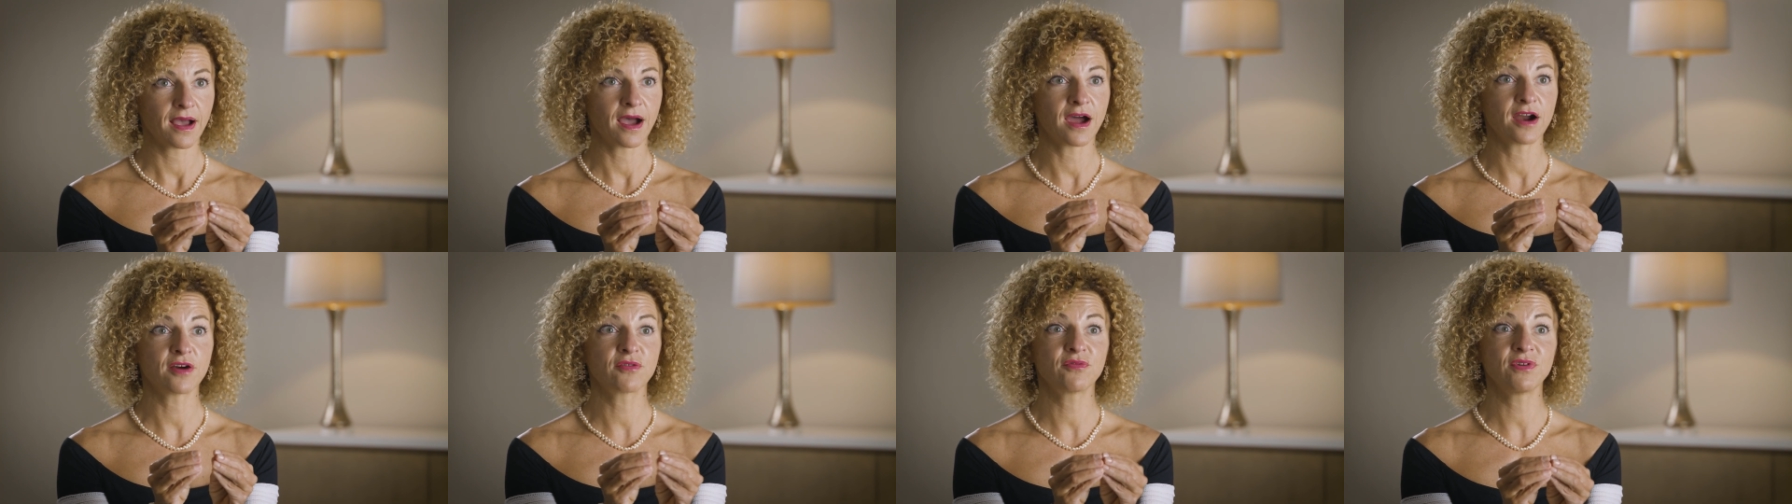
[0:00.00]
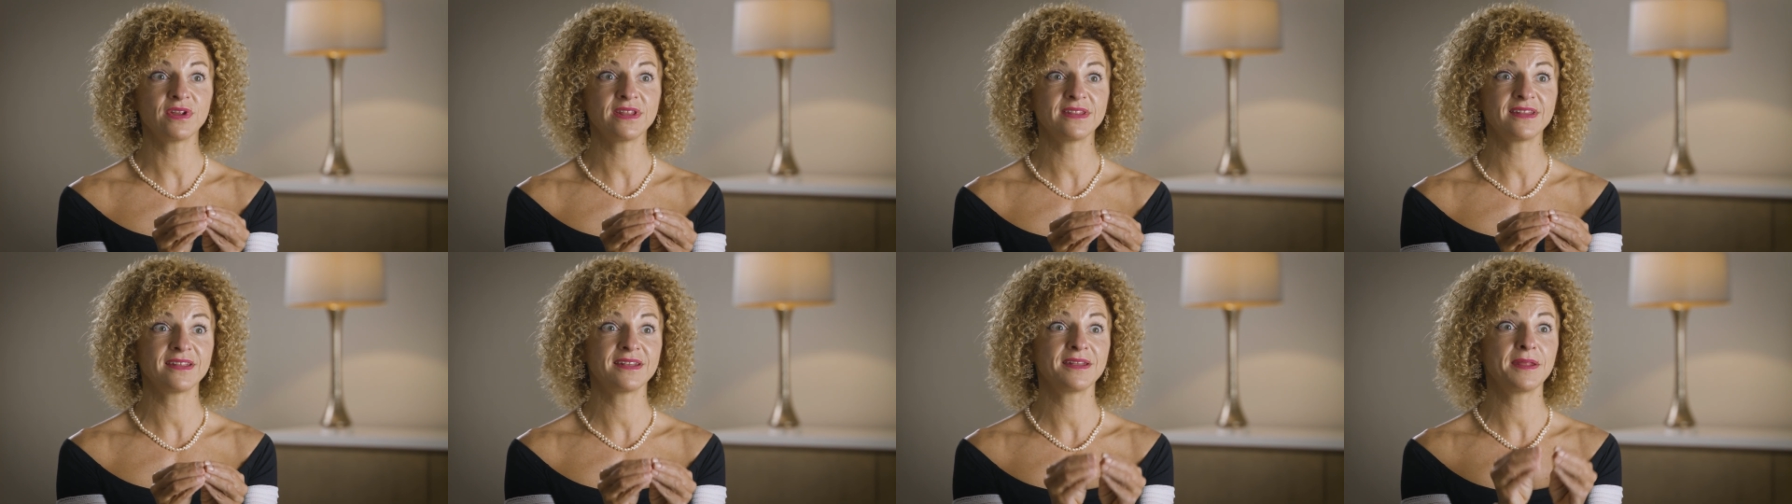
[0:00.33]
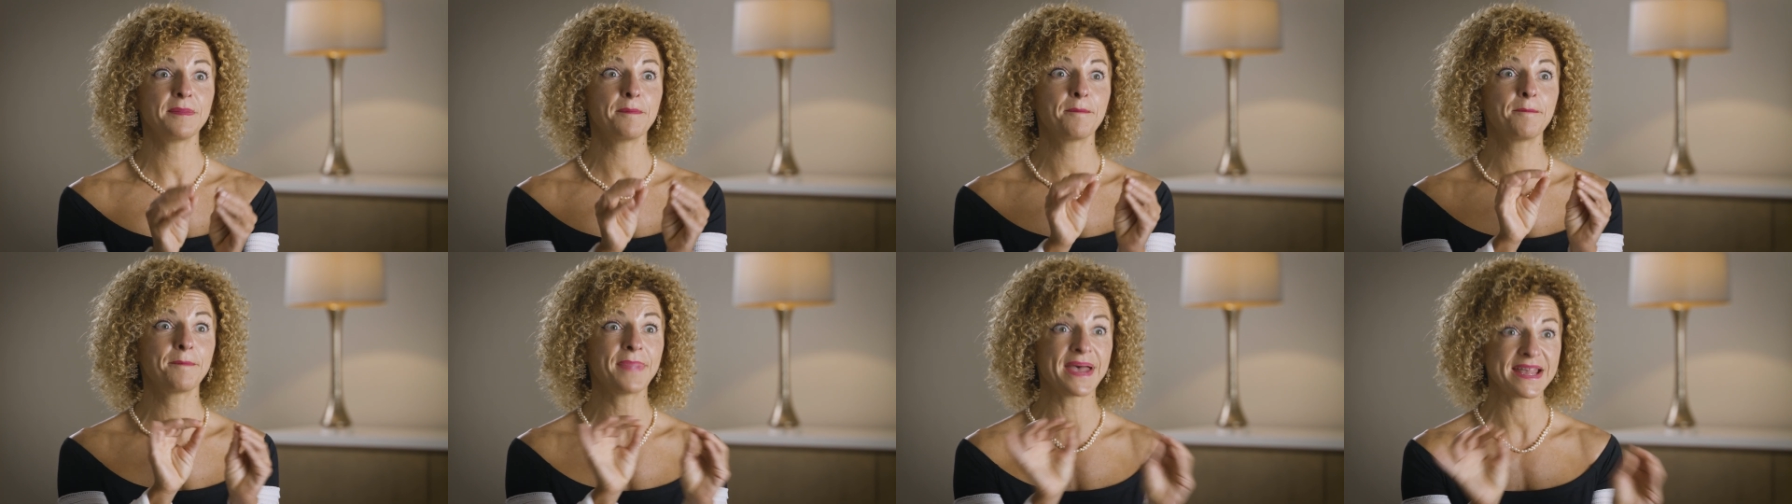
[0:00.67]
are written
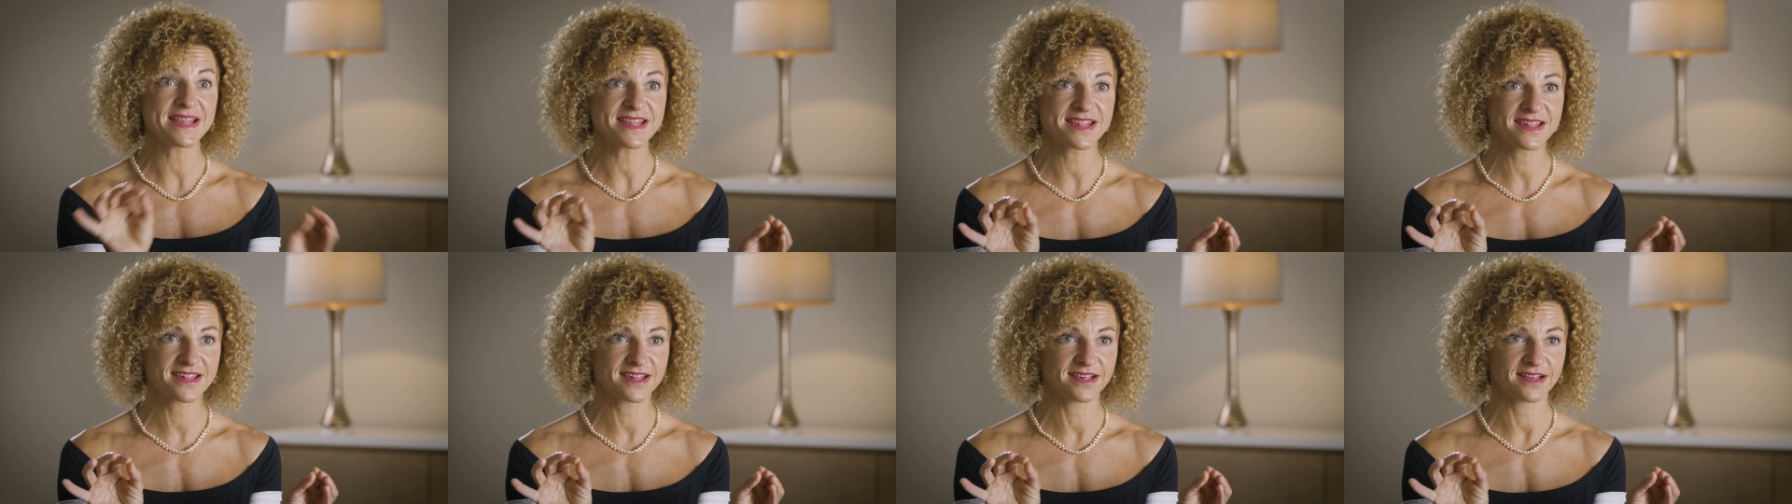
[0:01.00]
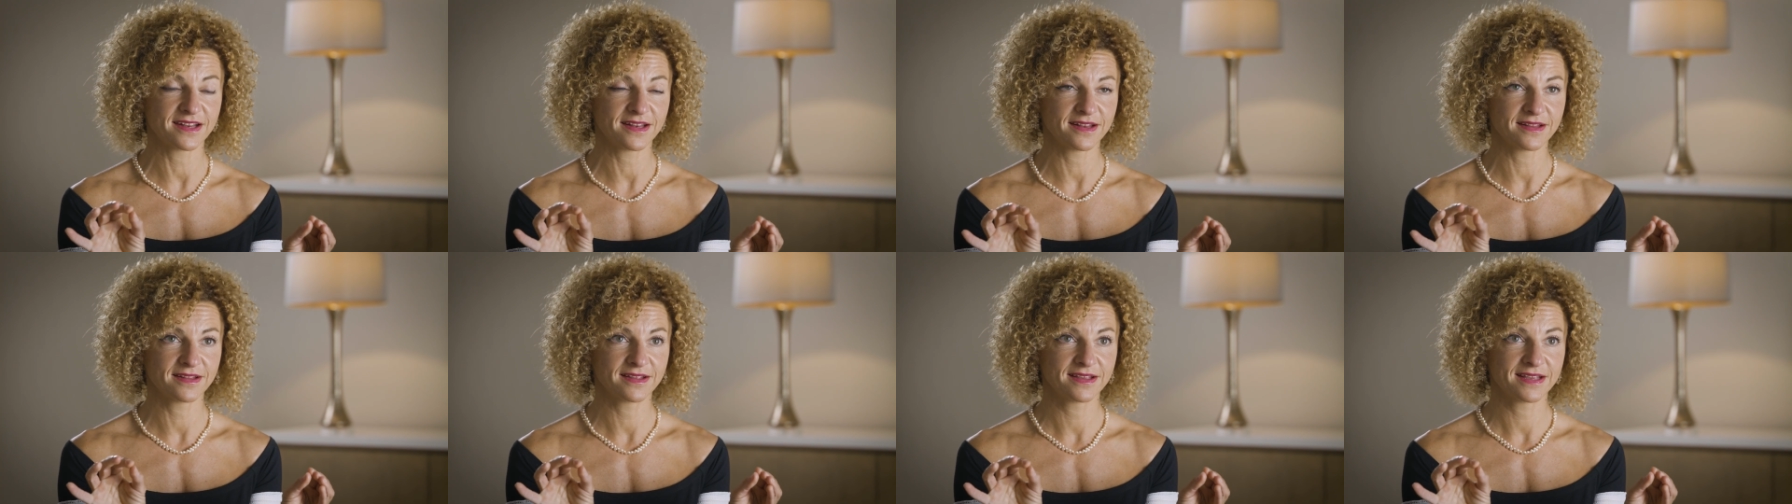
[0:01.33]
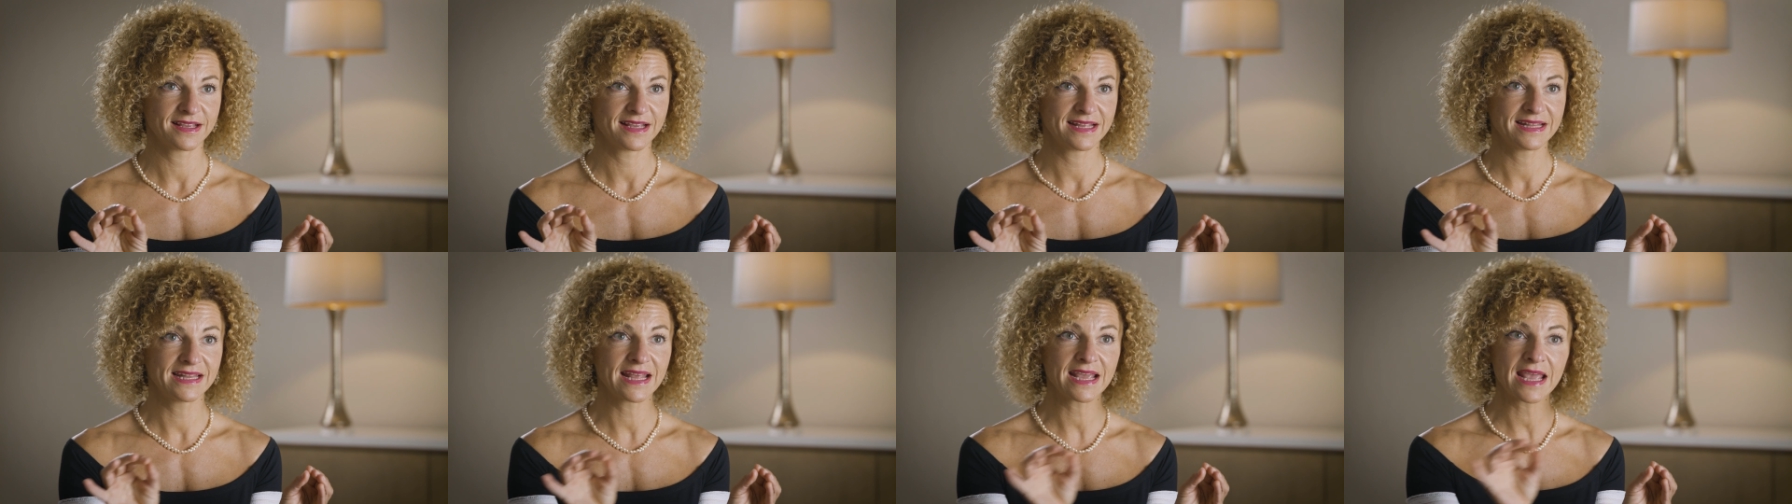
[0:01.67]
in pencil
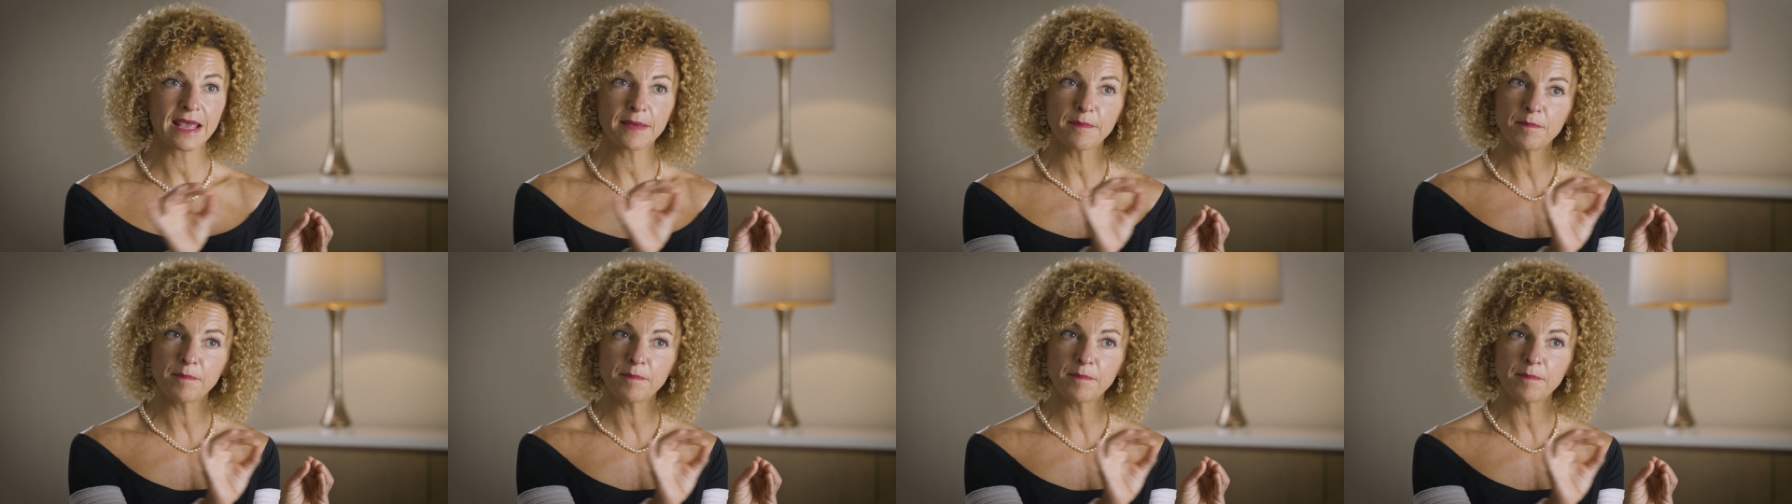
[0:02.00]
that